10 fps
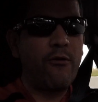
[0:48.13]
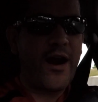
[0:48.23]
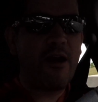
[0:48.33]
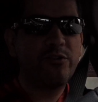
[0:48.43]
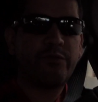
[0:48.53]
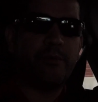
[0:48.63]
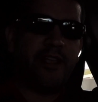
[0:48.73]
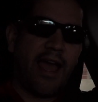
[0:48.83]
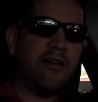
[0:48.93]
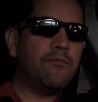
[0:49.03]
hour out
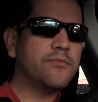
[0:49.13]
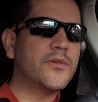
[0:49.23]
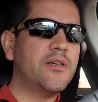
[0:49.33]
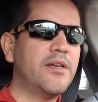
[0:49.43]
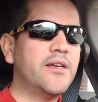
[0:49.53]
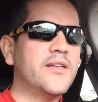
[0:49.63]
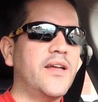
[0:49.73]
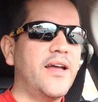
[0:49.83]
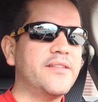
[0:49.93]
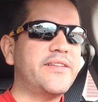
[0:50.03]
from Dan,
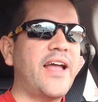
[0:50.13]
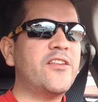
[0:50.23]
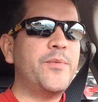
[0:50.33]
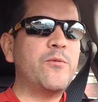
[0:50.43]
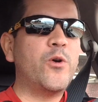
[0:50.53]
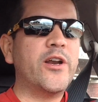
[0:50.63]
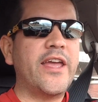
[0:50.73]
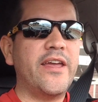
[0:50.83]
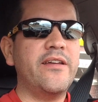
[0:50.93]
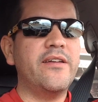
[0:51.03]
and Dan's been
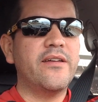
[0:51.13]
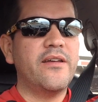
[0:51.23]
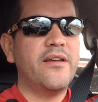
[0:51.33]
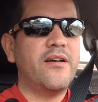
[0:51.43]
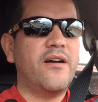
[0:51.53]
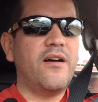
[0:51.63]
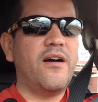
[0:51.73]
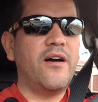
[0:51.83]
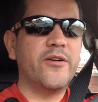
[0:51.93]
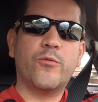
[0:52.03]
working
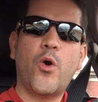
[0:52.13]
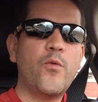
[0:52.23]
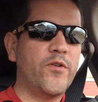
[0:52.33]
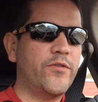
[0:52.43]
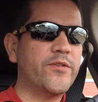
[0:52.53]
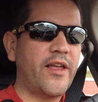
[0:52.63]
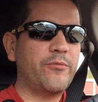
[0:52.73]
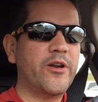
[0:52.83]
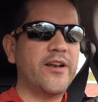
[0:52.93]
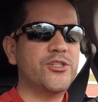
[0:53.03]
on a rover that
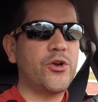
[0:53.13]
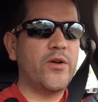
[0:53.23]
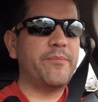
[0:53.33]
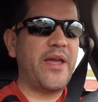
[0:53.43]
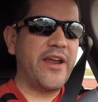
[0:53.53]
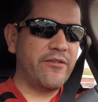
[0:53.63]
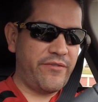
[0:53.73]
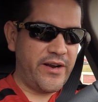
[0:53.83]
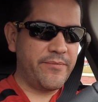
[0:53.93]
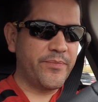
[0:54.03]
we're going to show at Maker
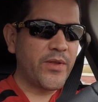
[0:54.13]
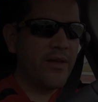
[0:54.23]
Faire.